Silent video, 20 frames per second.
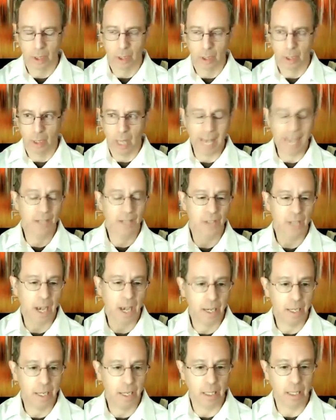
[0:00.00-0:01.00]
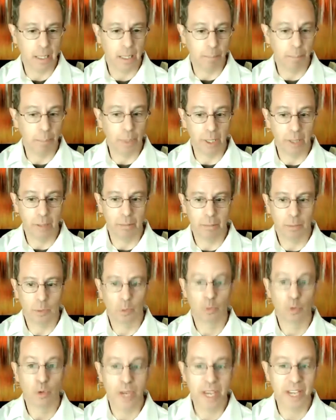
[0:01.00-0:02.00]
anxiety, but
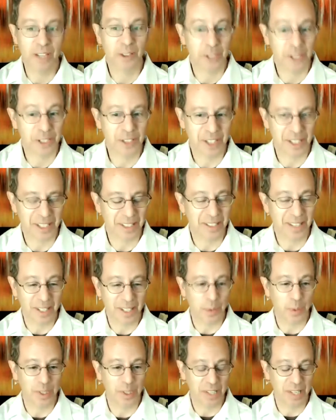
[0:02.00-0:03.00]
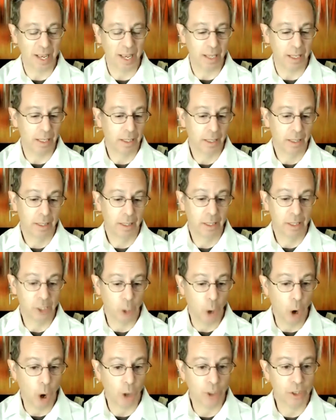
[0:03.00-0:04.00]
real diseases, as we say,
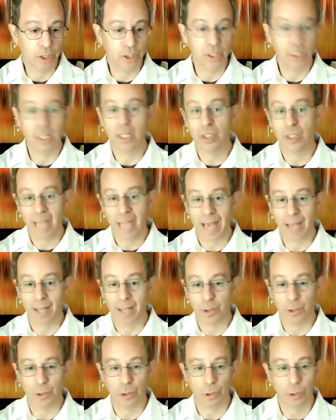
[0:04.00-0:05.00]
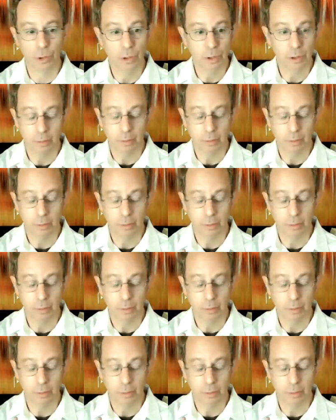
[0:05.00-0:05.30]
heart disease, cancer,